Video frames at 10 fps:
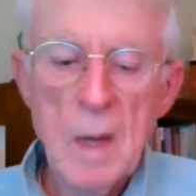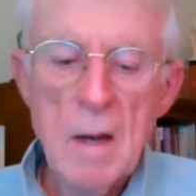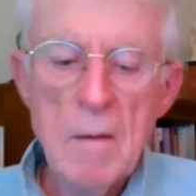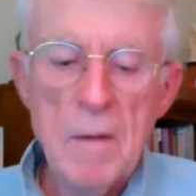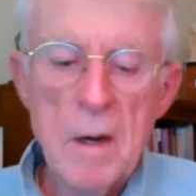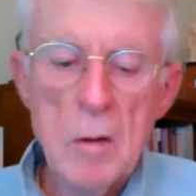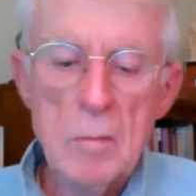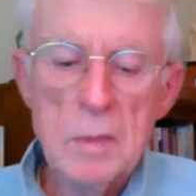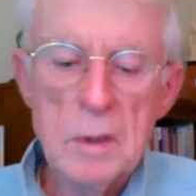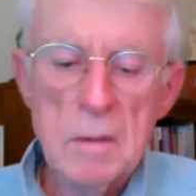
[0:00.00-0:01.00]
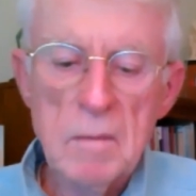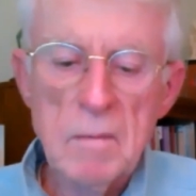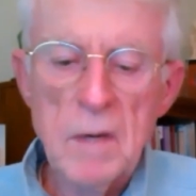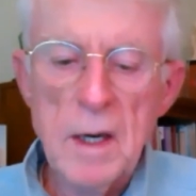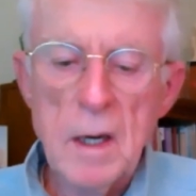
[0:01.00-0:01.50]
Films,
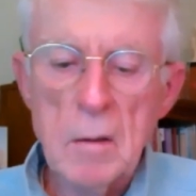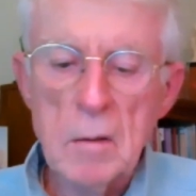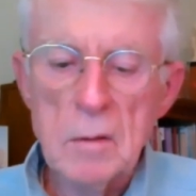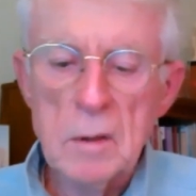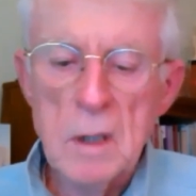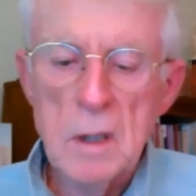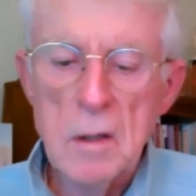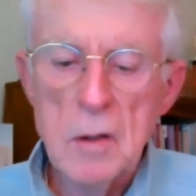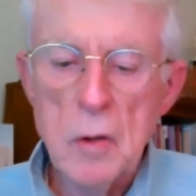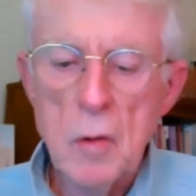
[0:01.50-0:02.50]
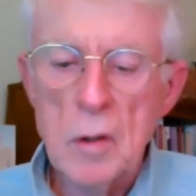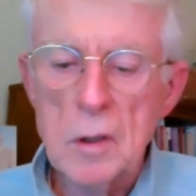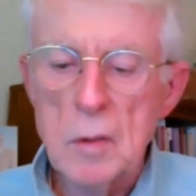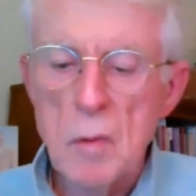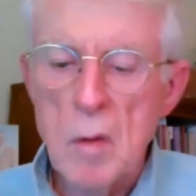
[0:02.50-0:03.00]
videos, and
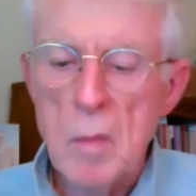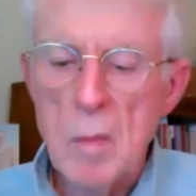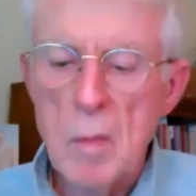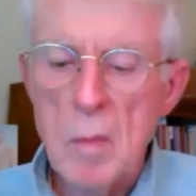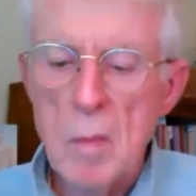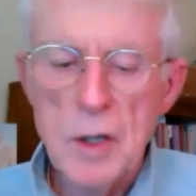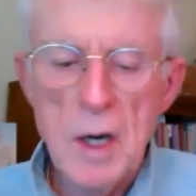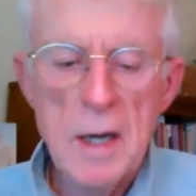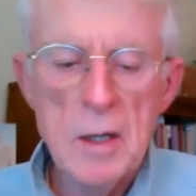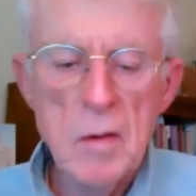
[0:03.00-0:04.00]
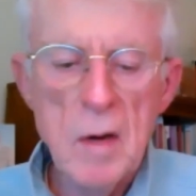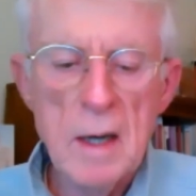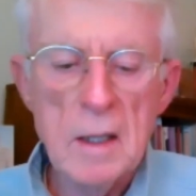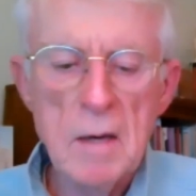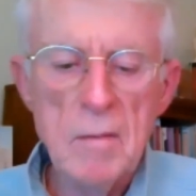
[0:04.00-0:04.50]
tours were among the educational
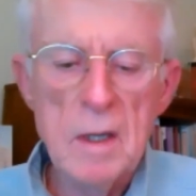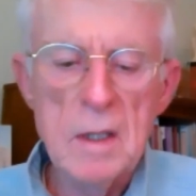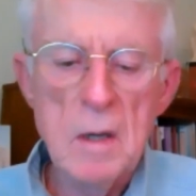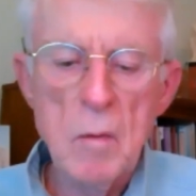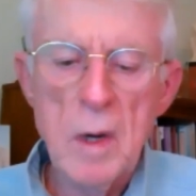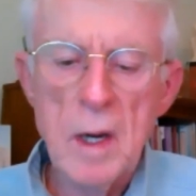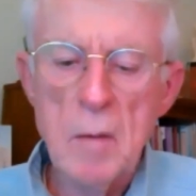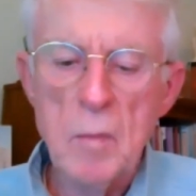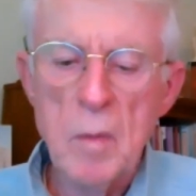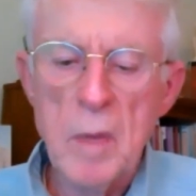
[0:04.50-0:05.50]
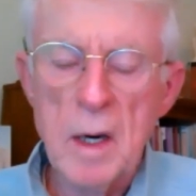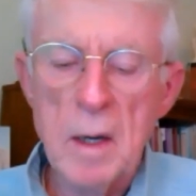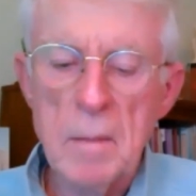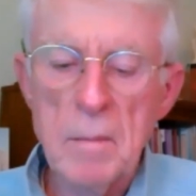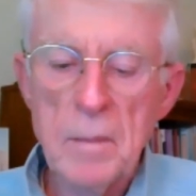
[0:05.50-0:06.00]
activities that we implemented.
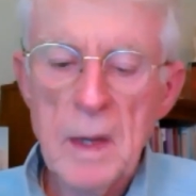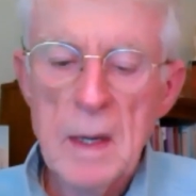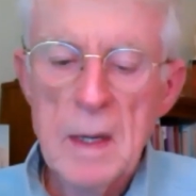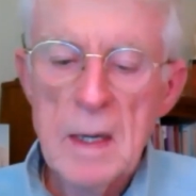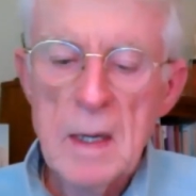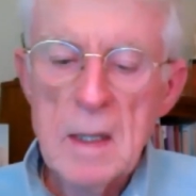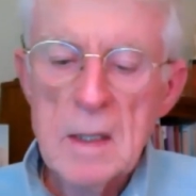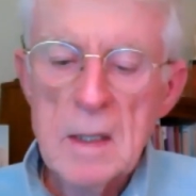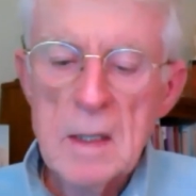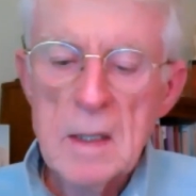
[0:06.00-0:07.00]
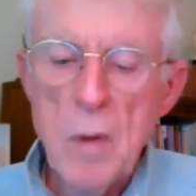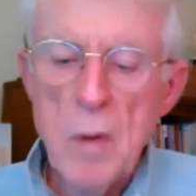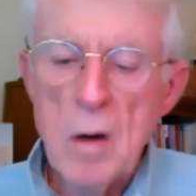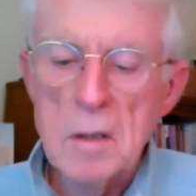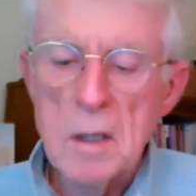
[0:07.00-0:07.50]
Cynthia
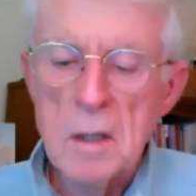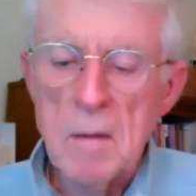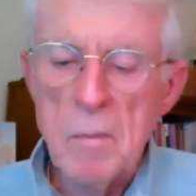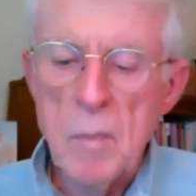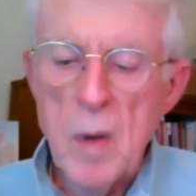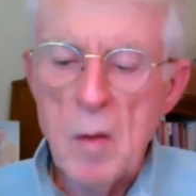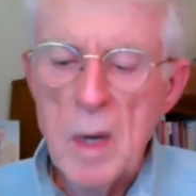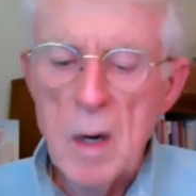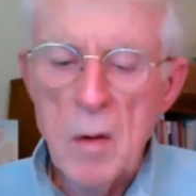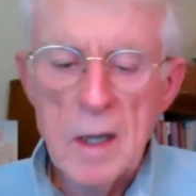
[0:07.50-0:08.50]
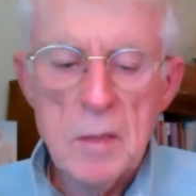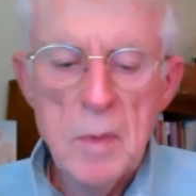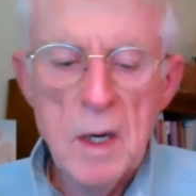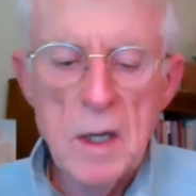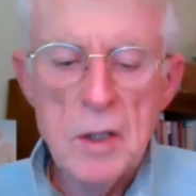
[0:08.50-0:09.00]
Paulson of Palmetto
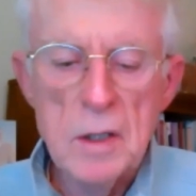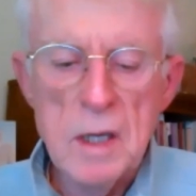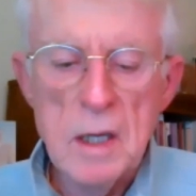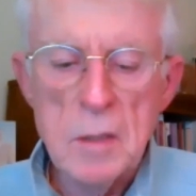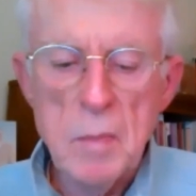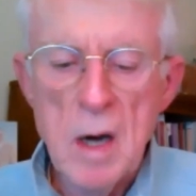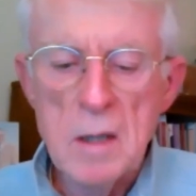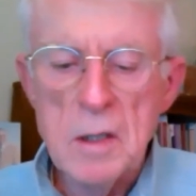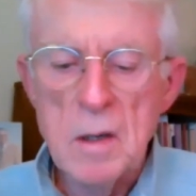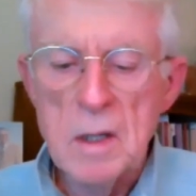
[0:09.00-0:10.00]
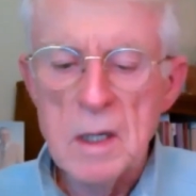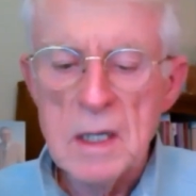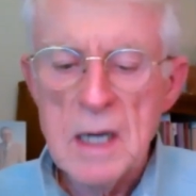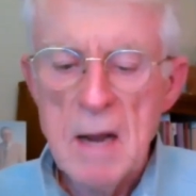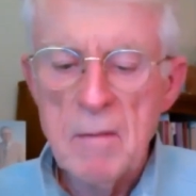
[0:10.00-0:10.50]
Expedition has sponsored the
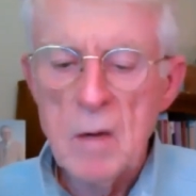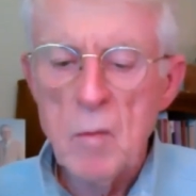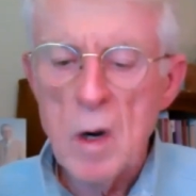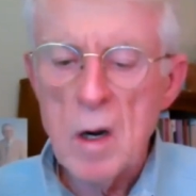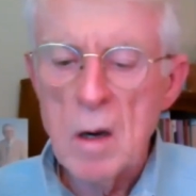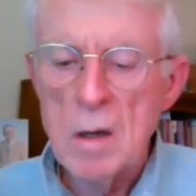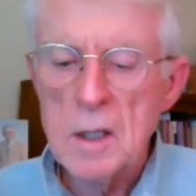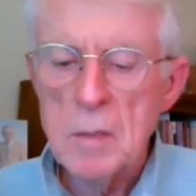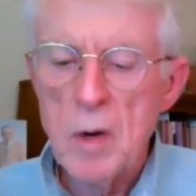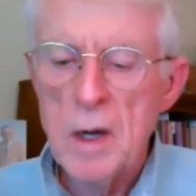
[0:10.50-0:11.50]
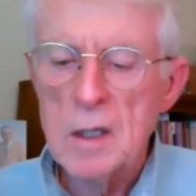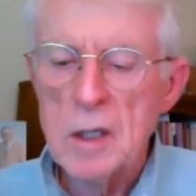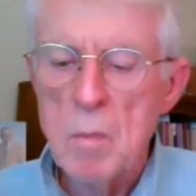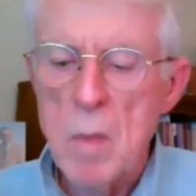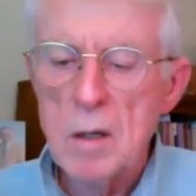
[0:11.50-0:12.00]
Saving Wakulla Springs
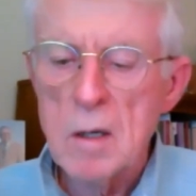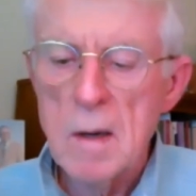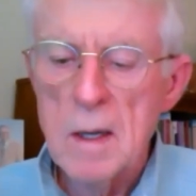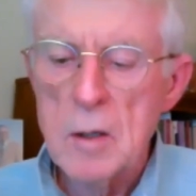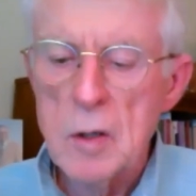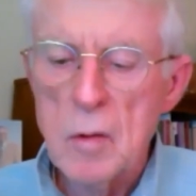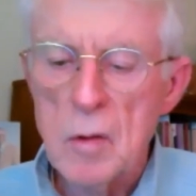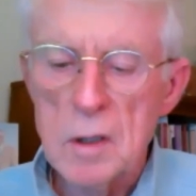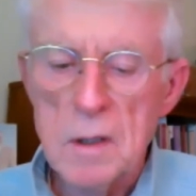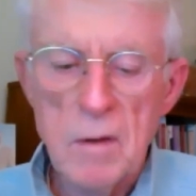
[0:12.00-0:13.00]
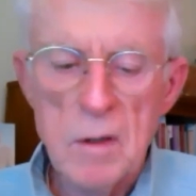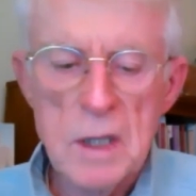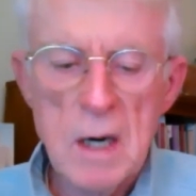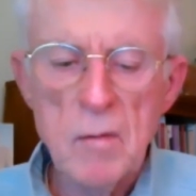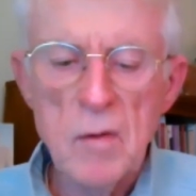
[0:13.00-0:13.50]
monthly tours for
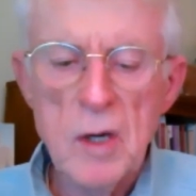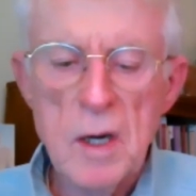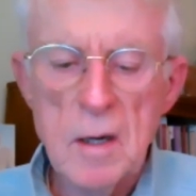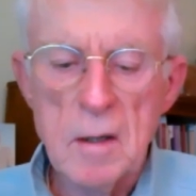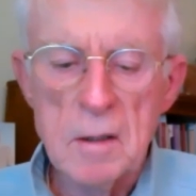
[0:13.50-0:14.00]
several years.